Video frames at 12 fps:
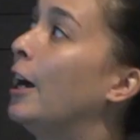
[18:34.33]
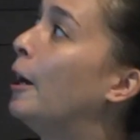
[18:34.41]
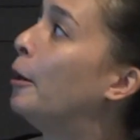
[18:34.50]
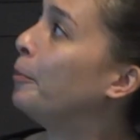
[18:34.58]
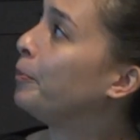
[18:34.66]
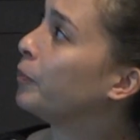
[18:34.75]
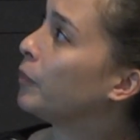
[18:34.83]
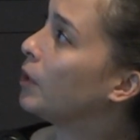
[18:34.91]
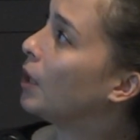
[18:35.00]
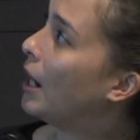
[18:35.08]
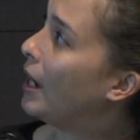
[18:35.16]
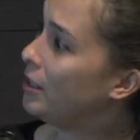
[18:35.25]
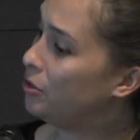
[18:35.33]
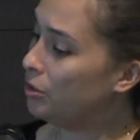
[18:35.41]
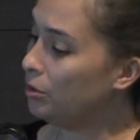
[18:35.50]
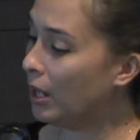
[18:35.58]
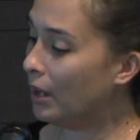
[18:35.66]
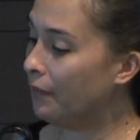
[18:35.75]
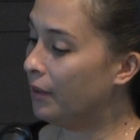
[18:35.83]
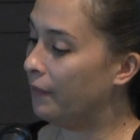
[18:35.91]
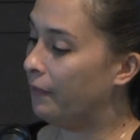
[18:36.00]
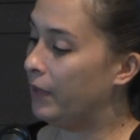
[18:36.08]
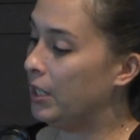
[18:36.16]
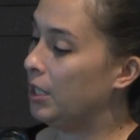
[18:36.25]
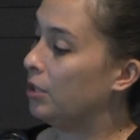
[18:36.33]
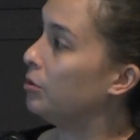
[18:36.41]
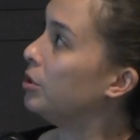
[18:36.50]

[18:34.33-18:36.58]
I do have a video